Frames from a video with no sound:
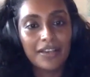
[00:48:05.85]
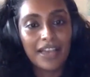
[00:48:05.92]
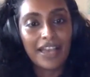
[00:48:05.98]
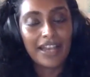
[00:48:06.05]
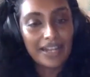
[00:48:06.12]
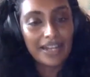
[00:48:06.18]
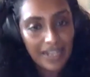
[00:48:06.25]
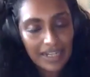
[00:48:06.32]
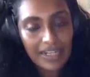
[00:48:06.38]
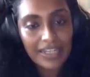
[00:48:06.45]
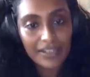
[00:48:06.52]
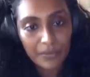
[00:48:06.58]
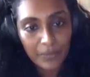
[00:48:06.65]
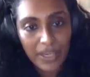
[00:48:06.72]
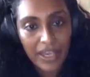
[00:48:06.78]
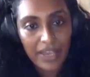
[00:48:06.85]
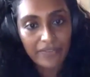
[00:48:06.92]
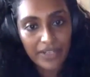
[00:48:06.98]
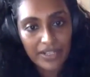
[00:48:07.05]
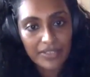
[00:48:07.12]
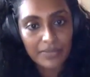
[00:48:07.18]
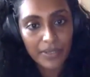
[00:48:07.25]
And in India, we have
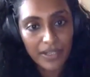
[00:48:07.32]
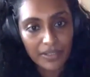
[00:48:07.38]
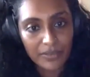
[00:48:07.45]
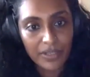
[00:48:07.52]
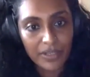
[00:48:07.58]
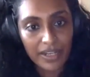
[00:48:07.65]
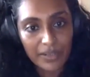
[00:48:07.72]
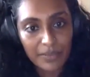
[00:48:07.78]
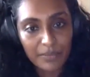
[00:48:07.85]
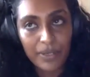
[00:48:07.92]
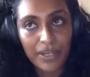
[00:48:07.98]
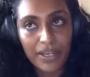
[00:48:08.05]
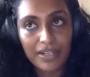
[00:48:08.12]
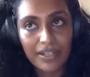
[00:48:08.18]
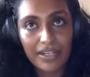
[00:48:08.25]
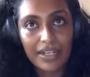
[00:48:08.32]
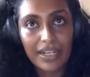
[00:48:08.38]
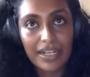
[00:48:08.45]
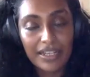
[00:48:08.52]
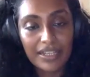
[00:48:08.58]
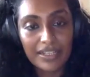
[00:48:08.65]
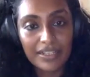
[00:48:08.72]
it as well, right? But in
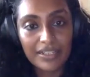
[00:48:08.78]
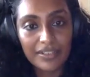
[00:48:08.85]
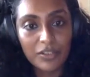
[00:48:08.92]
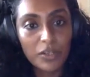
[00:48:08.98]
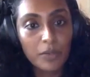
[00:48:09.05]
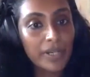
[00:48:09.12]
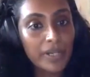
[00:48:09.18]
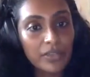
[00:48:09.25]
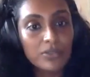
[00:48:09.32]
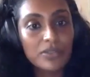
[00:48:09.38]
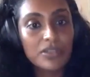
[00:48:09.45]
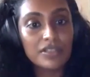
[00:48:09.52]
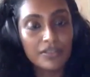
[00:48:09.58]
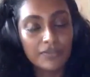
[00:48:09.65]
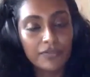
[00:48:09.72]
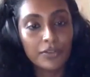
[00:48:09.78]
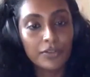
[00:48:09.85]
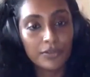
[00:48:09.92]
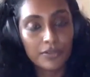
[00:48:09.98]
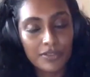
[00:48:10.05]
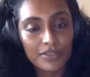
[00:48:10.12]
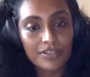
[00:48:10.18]
India, nobody uses the
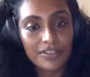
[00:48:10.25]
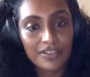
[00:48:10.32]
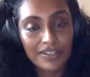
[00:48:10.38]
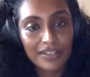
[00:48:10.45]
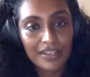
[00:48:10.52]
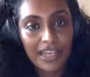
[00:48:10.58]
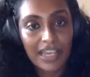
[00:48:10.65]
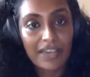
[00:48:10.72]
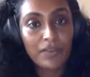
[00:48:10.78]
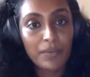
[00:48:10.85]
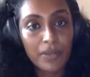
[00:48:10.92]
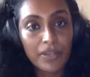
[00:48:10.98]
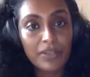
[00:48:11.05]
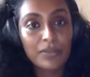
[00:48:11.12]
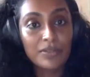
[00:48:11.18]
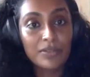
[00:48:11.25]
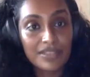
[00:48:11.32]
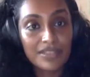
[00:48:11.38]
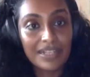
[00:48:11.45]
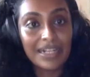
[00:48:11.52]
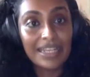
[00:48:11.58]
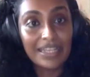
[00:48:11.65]
fruits. Everyone uses
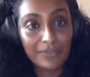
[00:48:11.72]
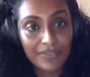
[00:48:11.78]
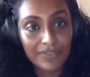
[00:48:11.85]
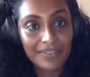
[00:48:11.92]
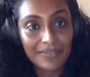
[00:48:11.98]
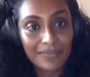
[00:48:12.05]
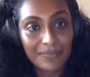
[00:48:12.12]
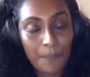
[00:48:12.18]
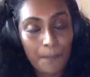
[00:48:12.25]
the leaves.